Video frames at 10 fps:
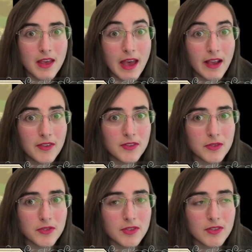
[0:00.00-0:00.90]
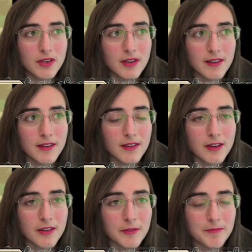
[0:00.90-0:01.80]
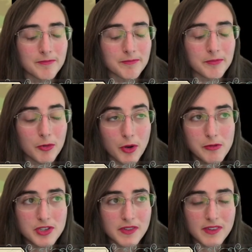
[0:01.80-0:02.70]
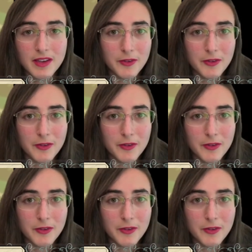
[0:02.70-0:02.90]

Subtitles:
extant roaches